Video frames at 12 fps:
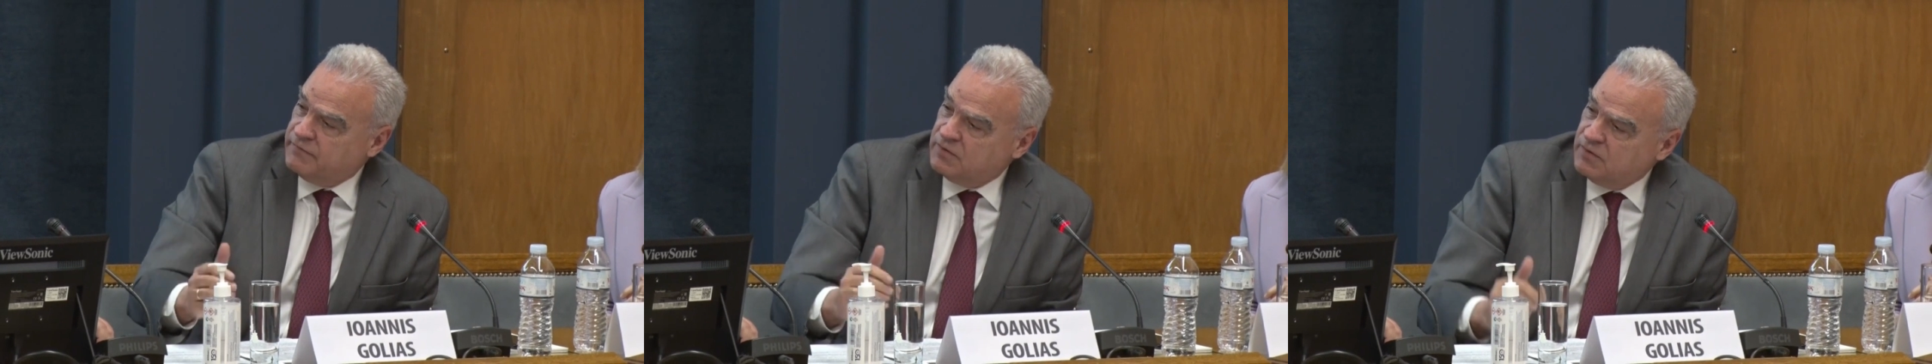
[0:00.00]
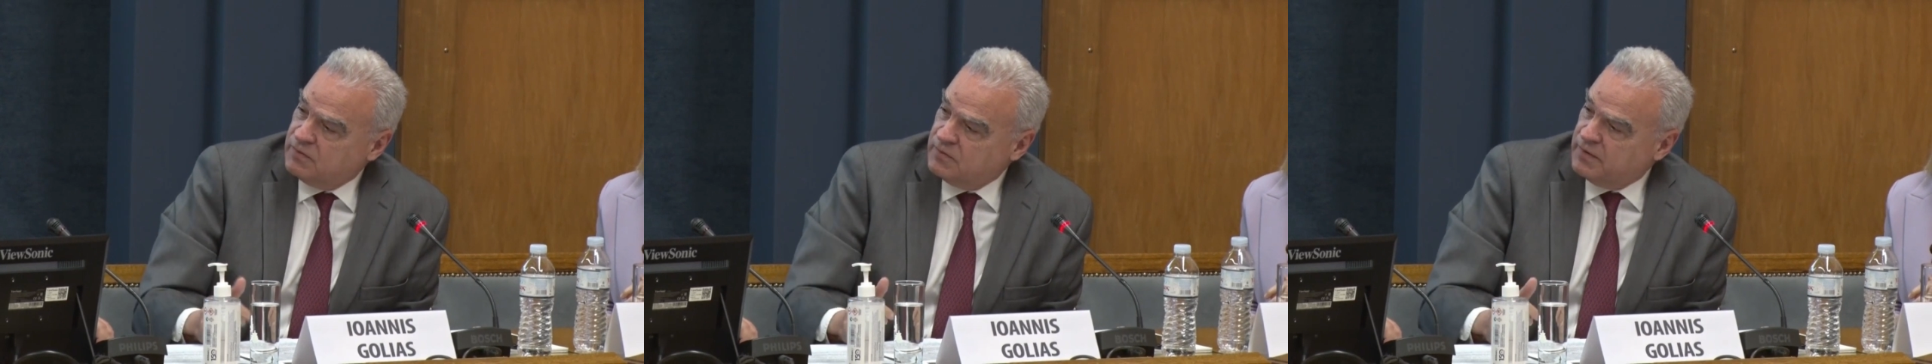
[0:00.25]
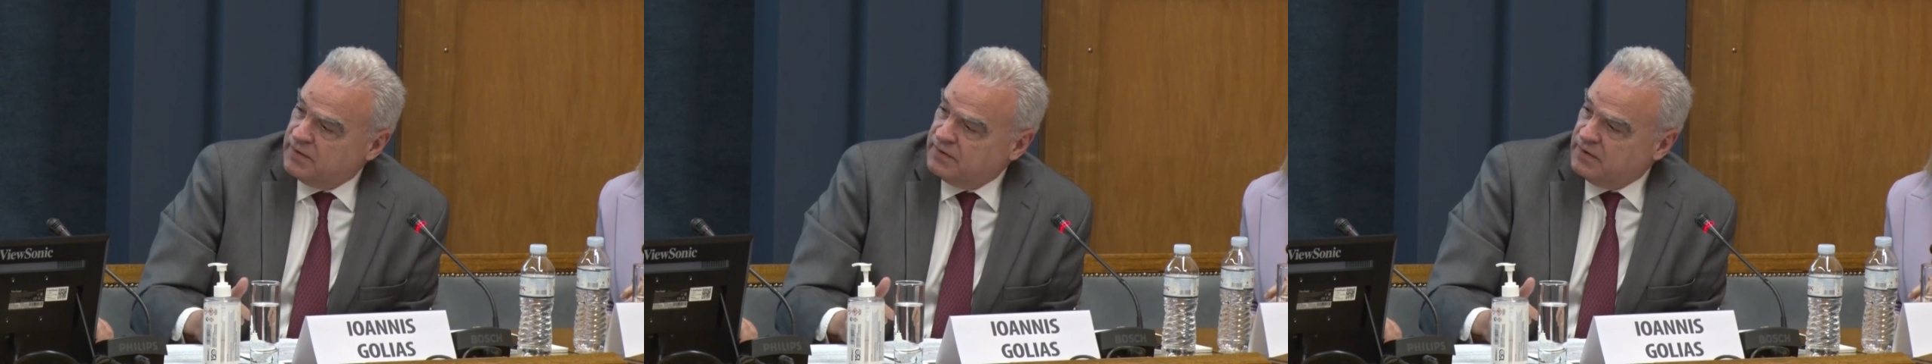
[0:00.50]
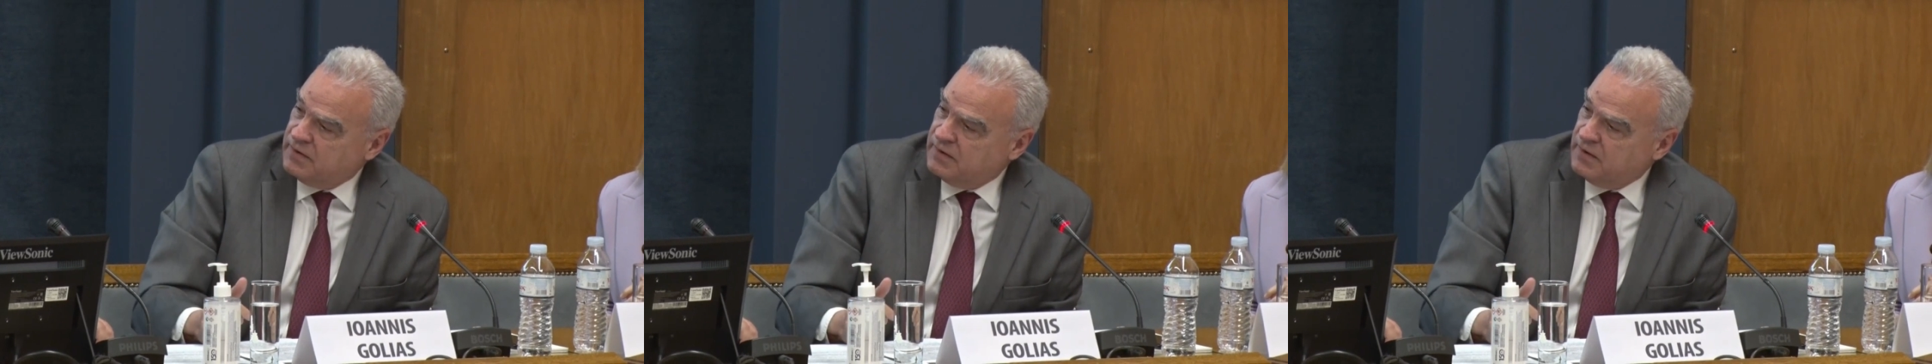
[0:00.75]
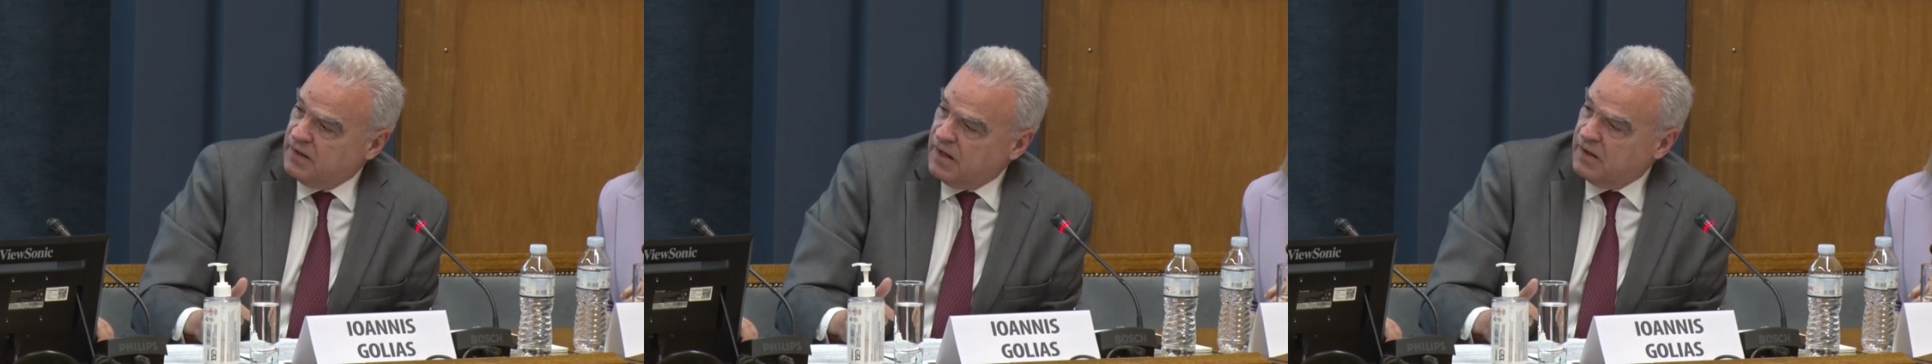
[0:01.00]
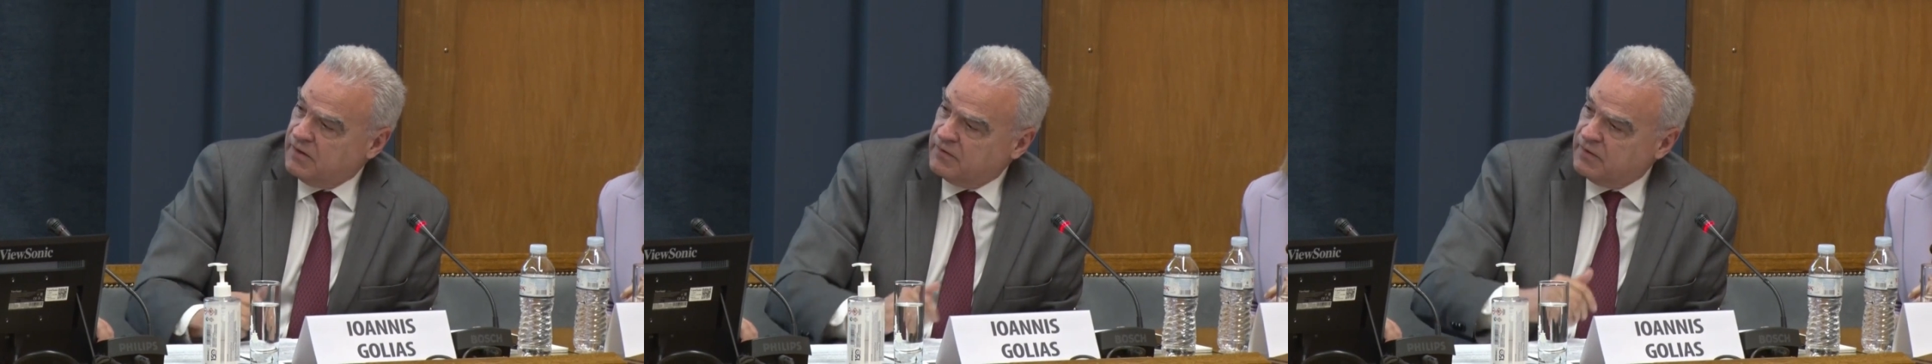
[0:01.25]
have you in
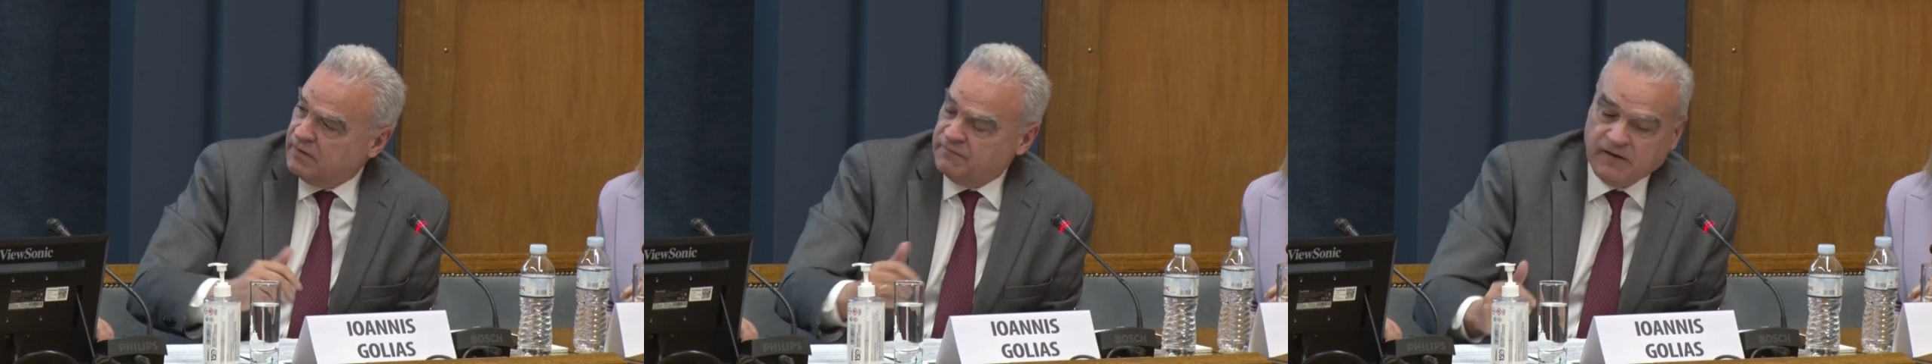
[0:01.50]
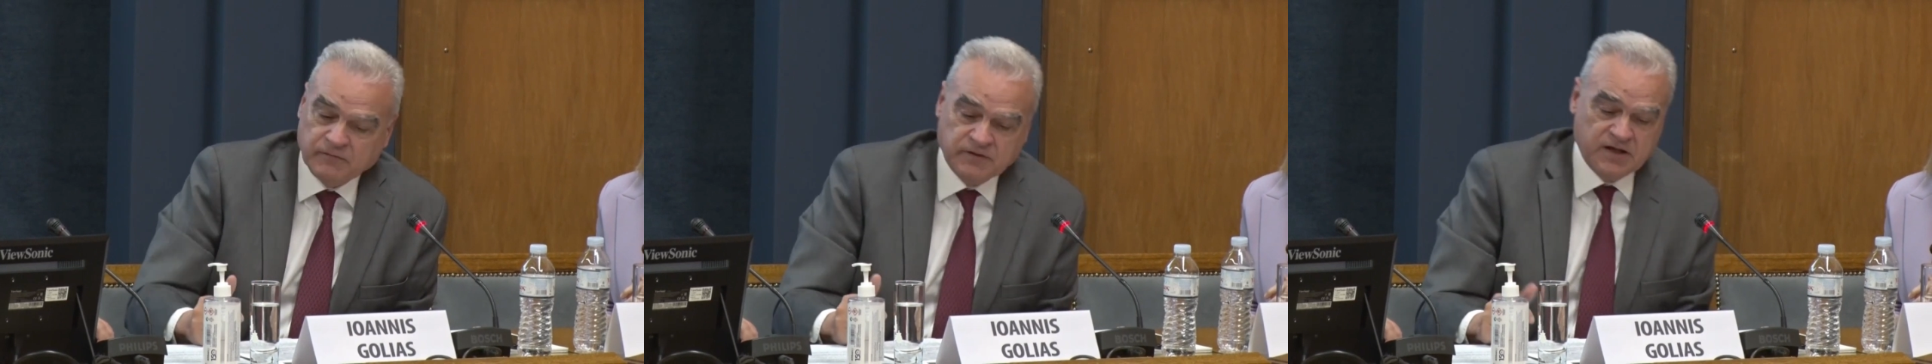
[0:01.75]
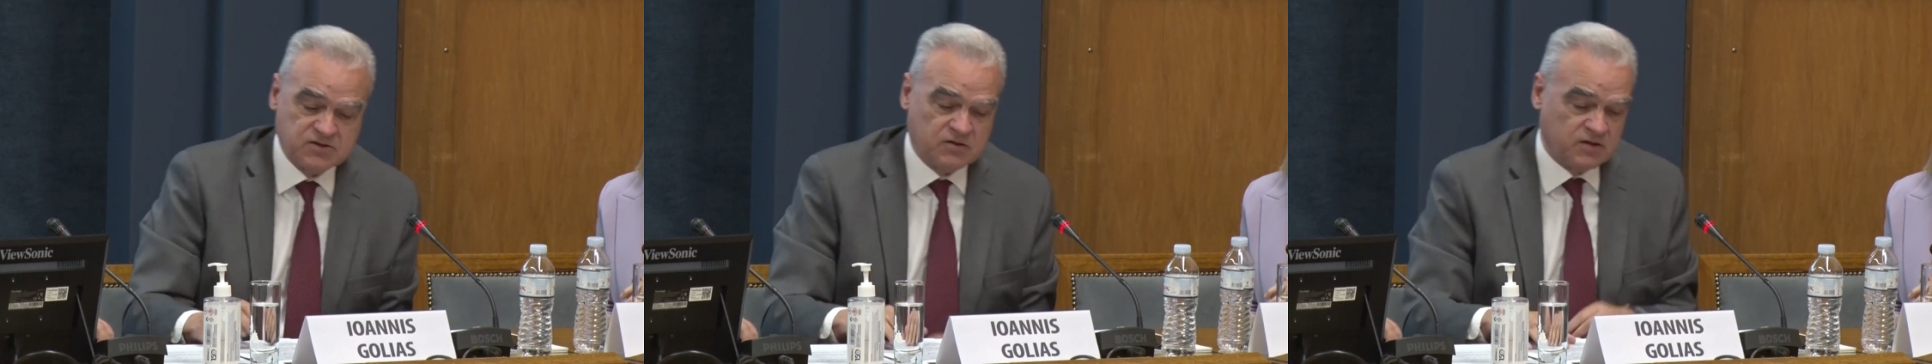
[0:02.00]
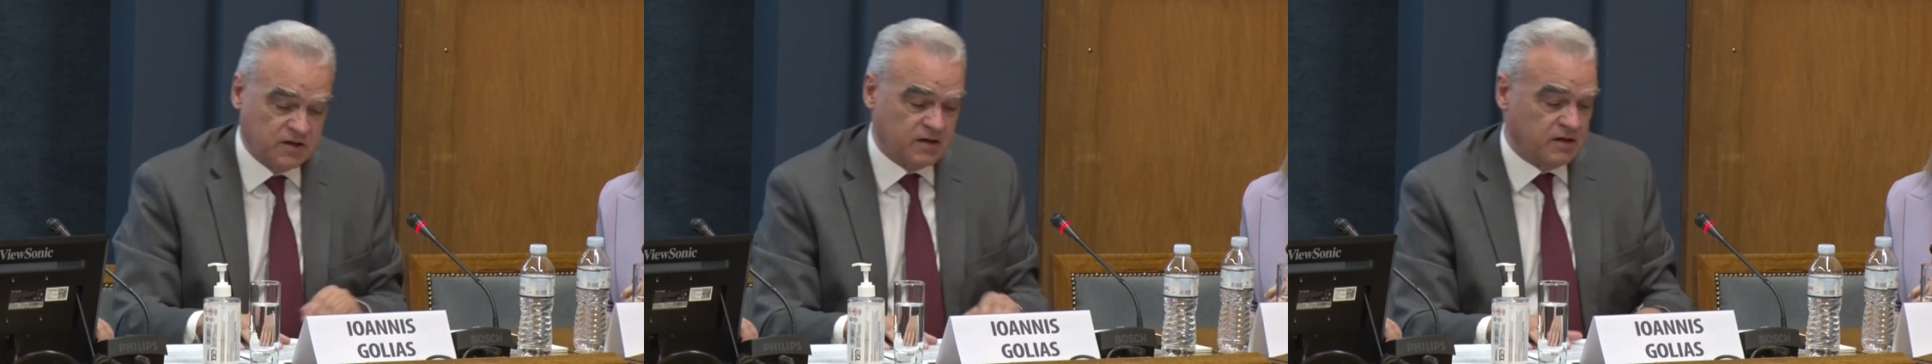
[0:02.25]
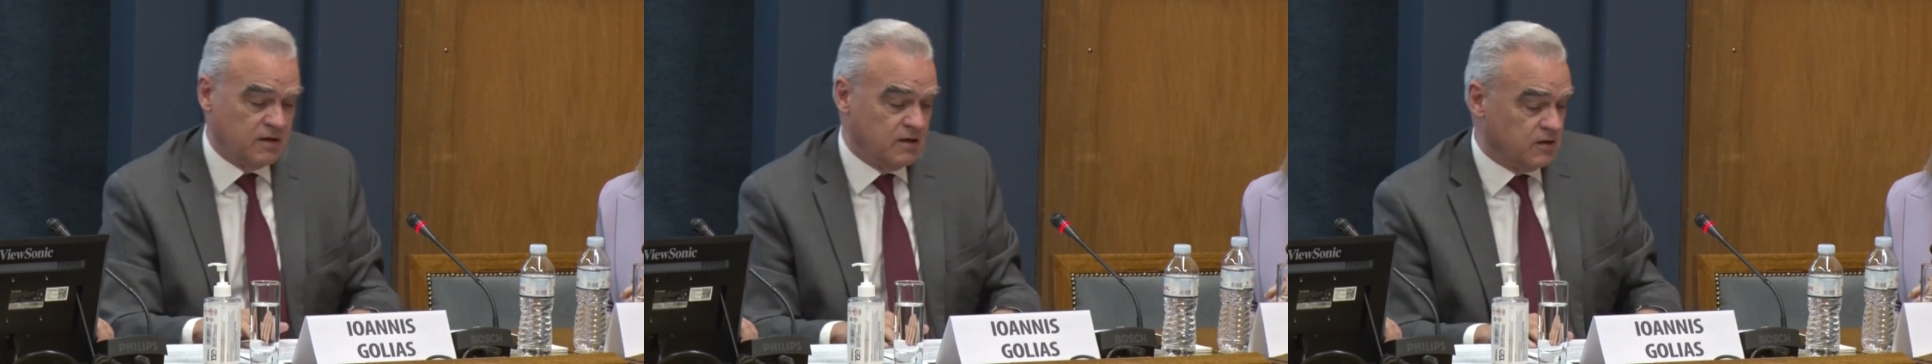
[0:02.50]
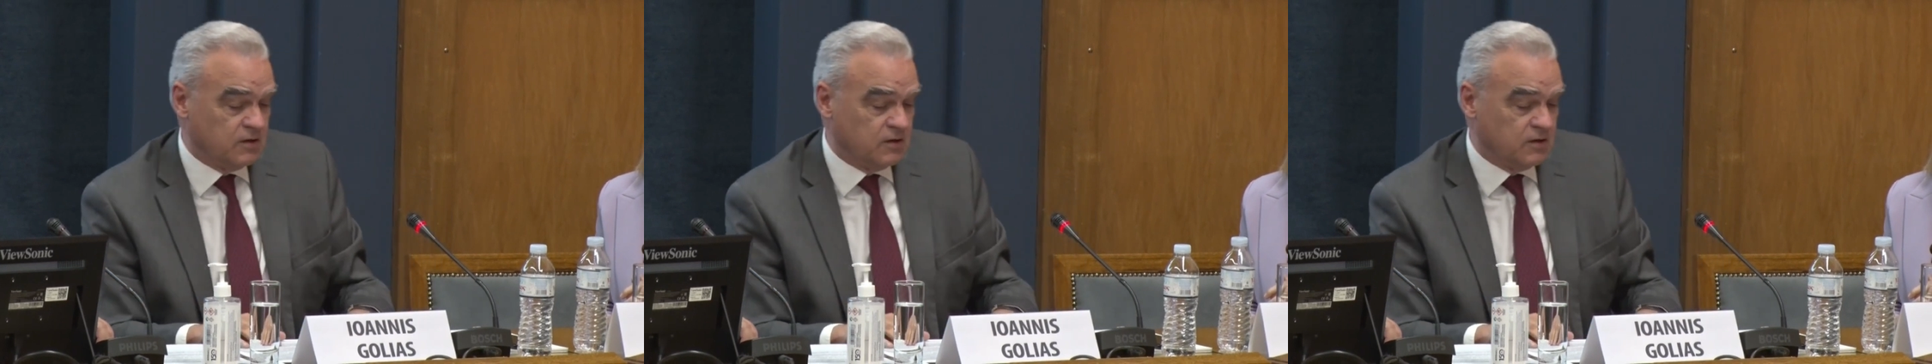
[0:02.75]
our foundation here.